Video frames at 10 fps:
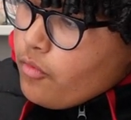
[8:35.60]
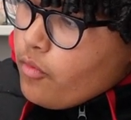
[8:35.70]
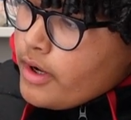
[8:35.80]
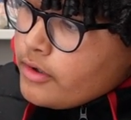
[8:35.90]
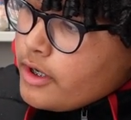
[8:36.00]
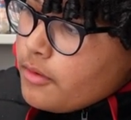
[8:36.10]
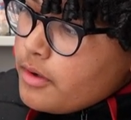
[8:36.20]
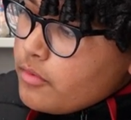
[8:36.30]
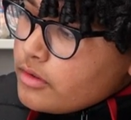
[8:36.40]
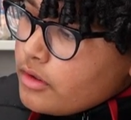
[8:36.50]
When
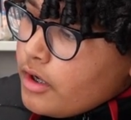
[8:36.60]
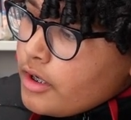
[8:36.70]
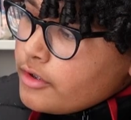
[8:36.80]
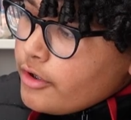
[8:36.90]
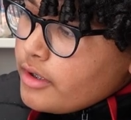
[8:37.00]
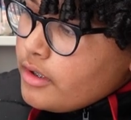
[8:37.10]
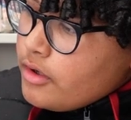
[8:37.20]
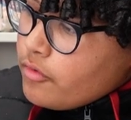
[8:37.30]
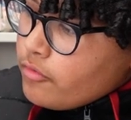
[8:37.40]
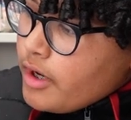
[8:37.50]
Gilbert was got dirty,
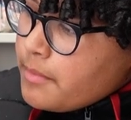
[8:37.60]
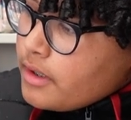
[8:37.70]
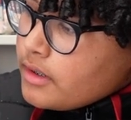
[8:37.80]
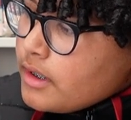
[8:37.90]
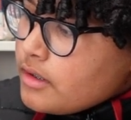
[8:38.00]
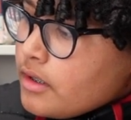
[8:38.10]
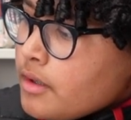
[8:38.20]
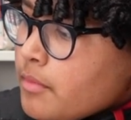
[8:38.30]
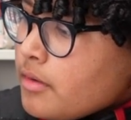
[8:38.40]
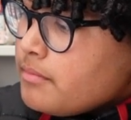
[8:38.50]
Raymond cleaned
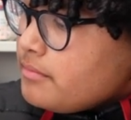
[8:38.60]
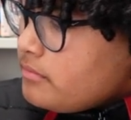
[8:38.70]
him up.